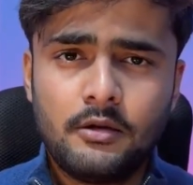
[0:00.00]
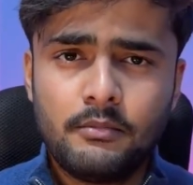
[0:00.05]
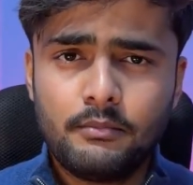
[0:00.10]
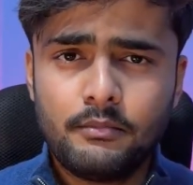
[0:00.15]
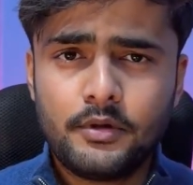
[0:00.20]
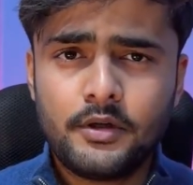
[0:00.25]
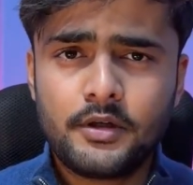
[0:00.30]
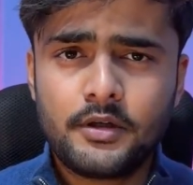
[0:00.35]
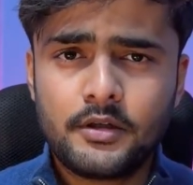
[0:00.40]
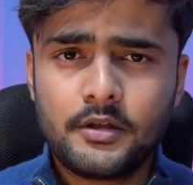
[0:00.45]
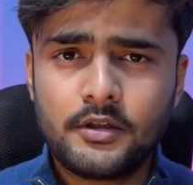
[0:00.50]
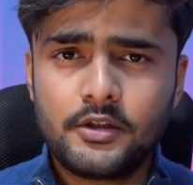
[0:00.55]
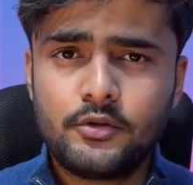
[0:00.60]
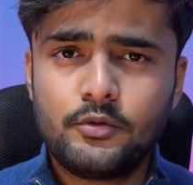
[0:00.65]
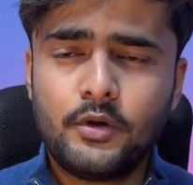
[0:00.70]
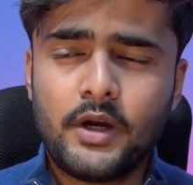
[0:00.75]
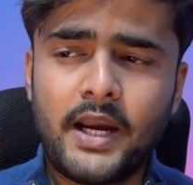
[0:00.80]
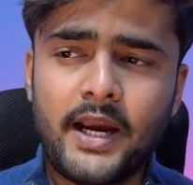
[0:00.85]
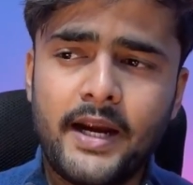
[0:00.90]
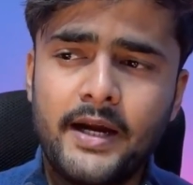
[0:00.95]
but
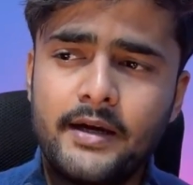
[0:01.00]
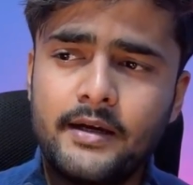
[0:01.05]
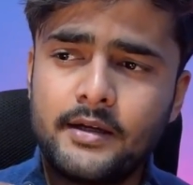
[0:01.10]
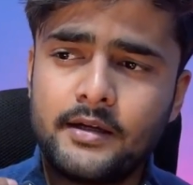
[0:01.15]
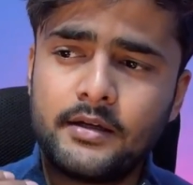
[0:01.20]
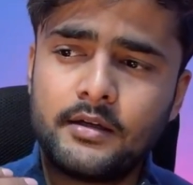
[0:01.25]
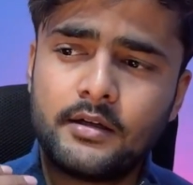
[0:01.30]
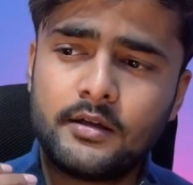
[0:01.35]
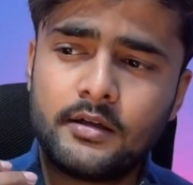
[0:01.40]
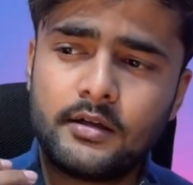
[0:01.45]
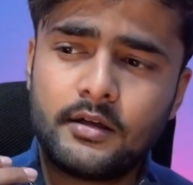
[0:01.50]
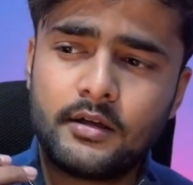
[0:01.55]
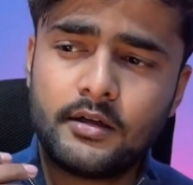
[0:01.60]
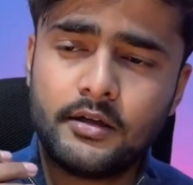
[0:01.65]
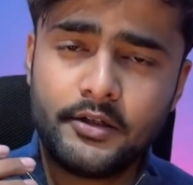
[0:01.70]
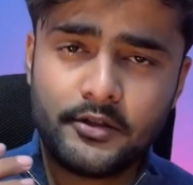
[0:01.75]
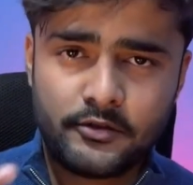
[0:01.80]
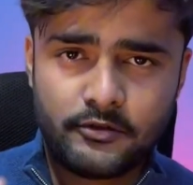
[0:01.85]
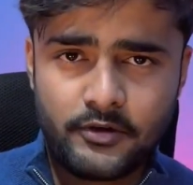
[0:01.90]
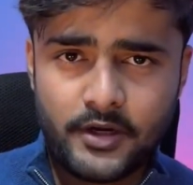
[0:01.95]
to add
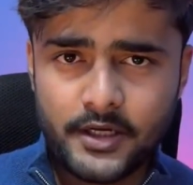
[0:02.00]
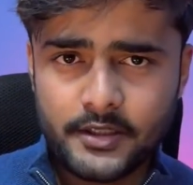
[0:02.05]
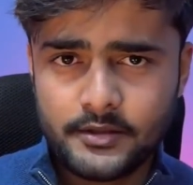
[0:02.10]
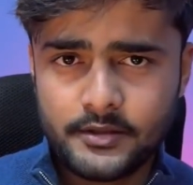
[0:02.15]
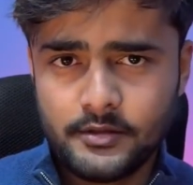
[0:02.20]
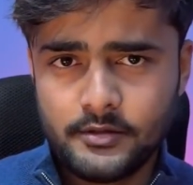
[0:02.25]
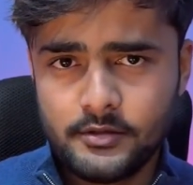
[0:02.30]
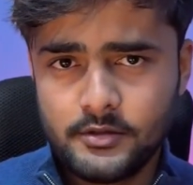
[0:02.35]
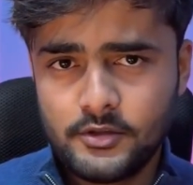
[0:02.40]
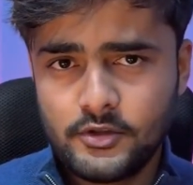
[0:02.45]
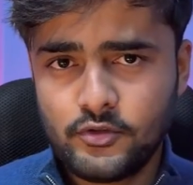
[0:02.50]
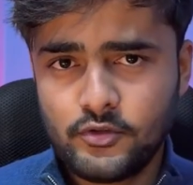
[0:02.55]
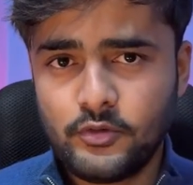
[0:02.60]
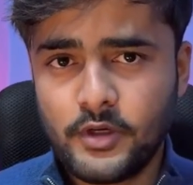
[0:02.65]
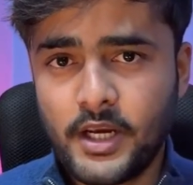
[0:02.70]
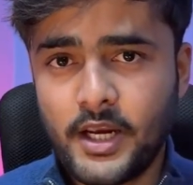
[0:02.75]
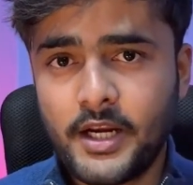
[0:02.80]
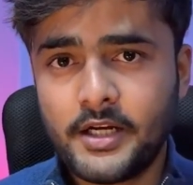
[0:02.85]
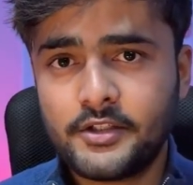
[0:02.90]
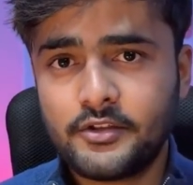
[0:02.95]
interactions, to
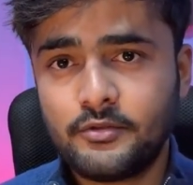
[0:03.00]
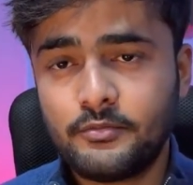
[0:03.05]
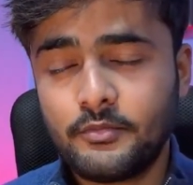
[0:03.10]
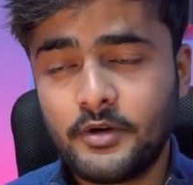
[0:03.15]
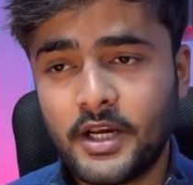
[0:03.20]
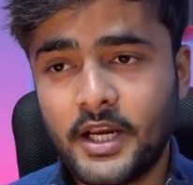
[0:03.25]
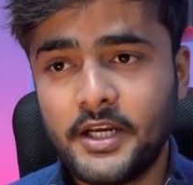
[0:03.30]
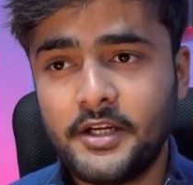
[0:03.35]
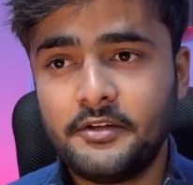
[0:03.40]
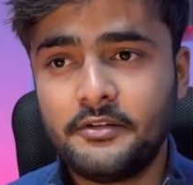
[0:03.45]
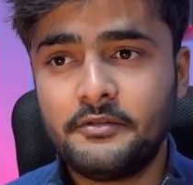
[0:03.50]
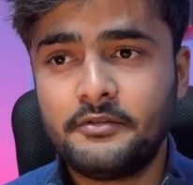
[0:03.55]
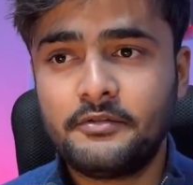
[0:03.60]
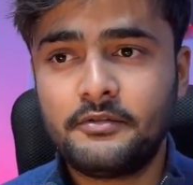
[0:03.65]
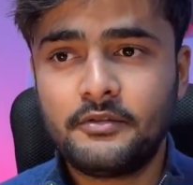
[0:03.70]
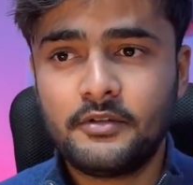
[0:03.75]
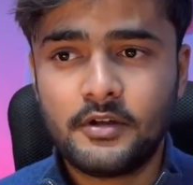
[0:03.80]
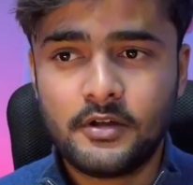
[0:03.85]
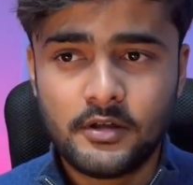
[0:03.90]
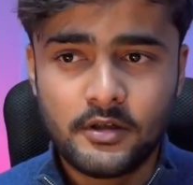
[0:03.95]
add some kind of
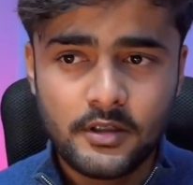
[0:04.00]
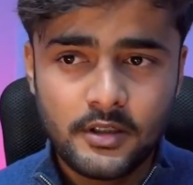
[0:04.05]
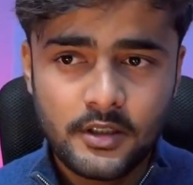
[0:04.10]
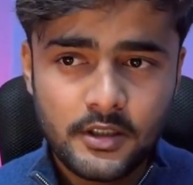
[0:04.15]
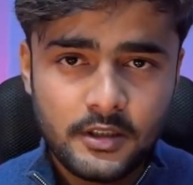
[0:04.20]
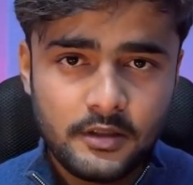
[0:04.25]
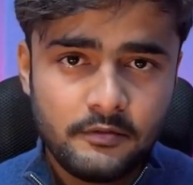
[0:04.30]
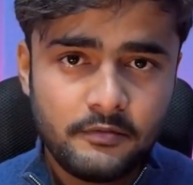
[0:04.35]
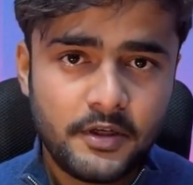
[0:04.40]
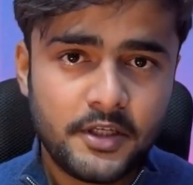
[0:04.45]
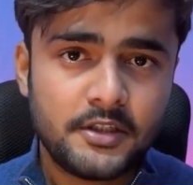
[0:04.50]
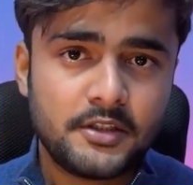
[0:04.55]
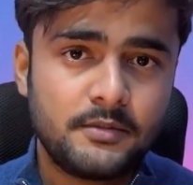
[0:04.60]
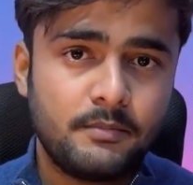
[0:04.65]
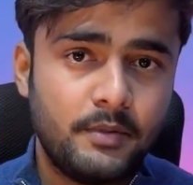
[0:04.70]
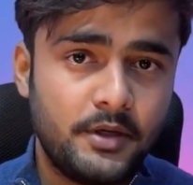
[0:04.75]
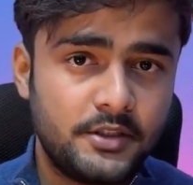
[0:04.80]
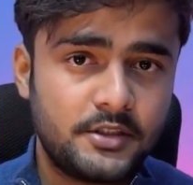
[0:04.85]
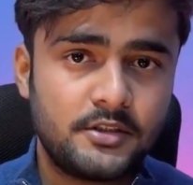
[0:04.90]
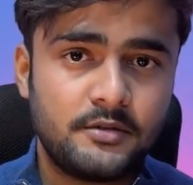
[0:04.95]

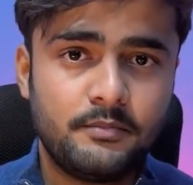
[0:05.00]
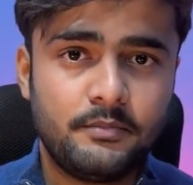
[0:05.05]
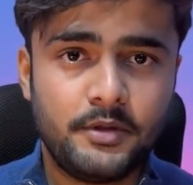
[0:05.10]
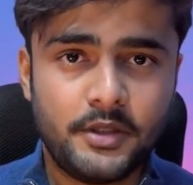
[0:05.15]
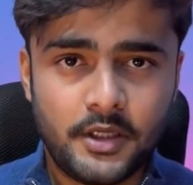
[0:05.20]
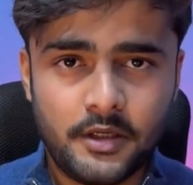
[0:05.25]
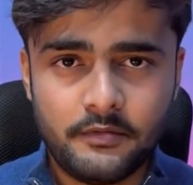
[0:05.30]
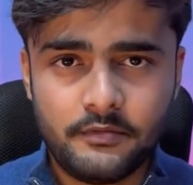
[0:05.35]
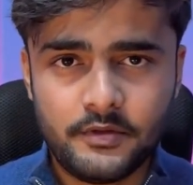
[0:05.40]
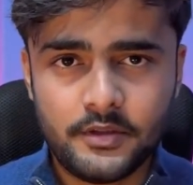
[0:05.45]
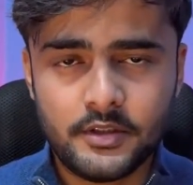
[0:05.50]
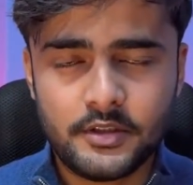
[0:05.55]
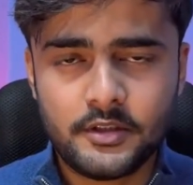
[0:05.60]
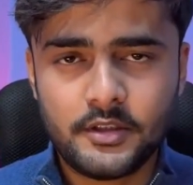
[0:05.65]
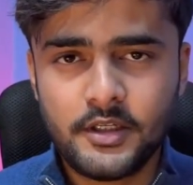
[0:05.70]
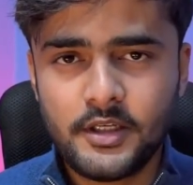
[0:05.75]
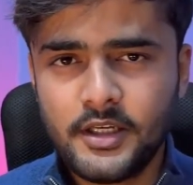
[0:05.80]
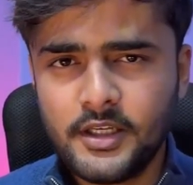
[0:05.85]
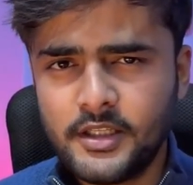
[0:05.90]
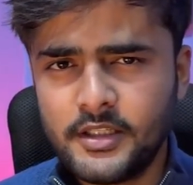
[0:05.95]
event-based behavior,
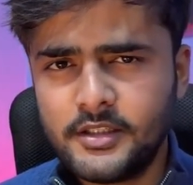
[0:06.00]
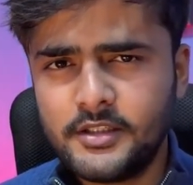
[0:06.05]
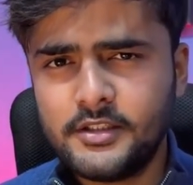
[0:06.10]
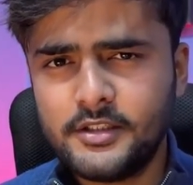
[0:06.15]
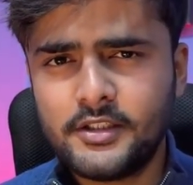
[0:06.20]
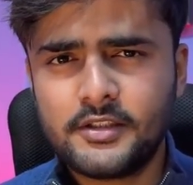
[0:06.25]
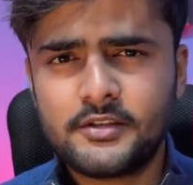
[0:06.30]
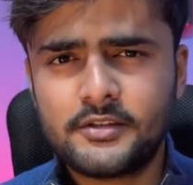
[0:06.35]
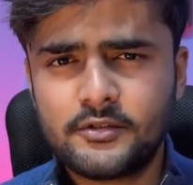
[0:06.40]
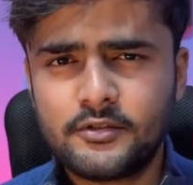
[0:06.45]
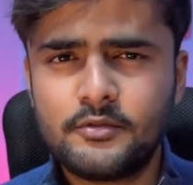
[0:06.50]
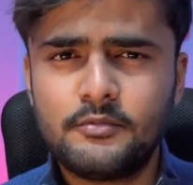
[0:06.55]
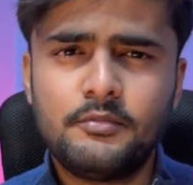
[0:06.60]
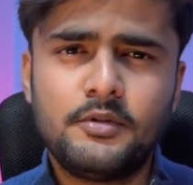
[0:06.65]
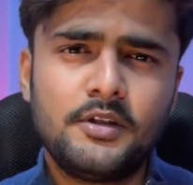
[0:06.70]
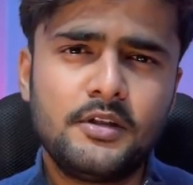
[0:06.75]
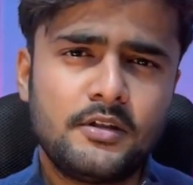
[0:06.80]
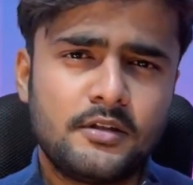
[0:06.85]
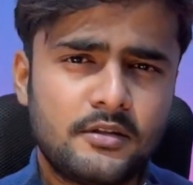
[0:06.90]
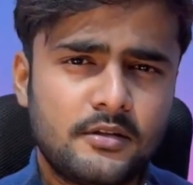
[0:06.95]
there should
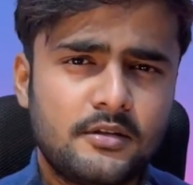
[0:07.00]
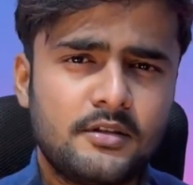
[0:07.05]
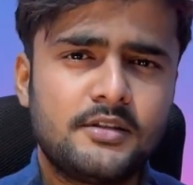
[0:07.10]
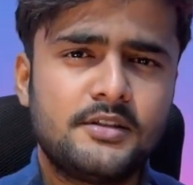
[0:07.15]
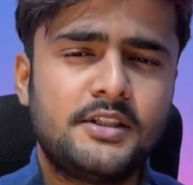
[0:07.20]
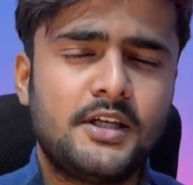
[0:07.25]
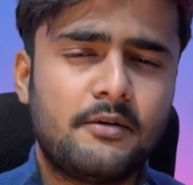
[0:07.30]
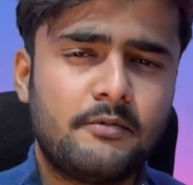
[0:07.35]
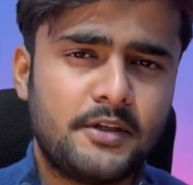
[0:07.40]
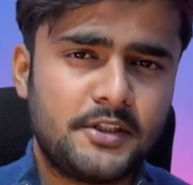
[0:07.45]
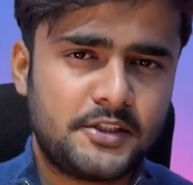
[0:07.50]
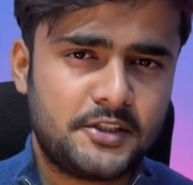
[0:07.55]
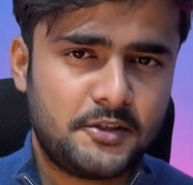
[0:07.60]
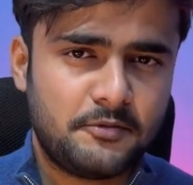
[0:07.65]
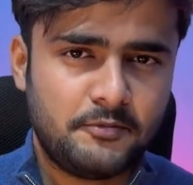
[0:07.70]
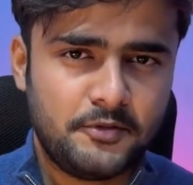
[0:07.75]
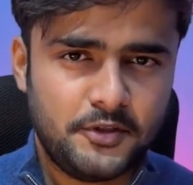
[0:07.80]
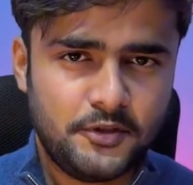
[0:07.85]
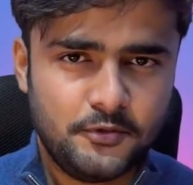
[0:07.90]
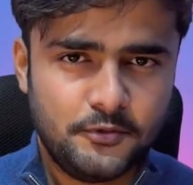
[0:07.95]
be
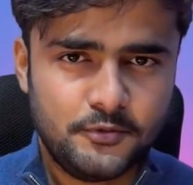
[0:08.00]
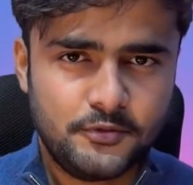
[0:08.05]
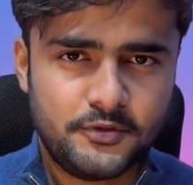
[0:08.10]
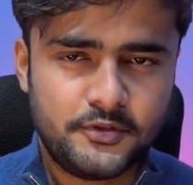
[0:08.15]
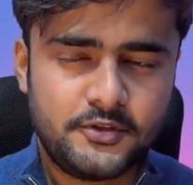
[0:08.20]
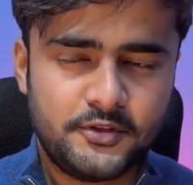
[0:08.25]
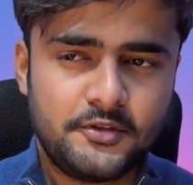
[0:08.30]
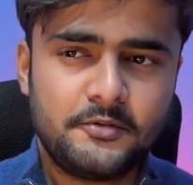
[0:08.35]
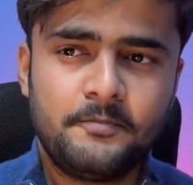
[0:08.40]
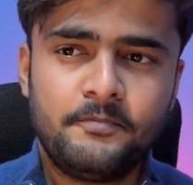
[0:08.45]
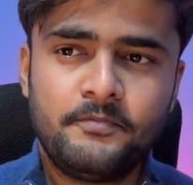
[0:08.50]
JavaScript used.